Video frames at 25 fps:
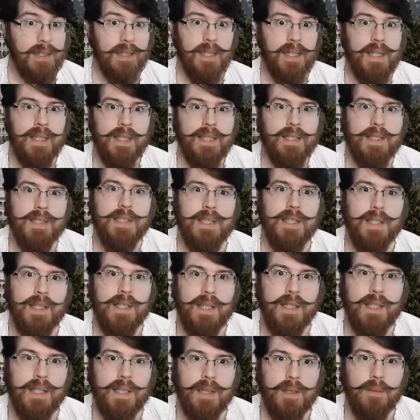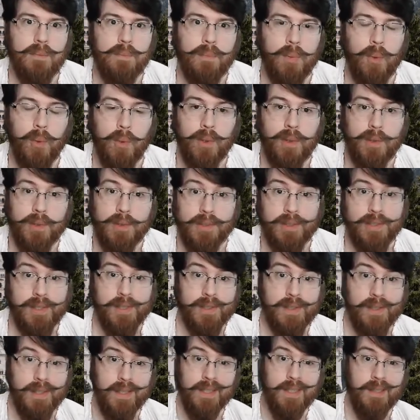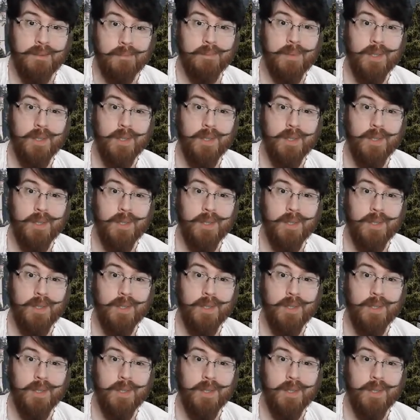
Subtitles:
lost the portal to the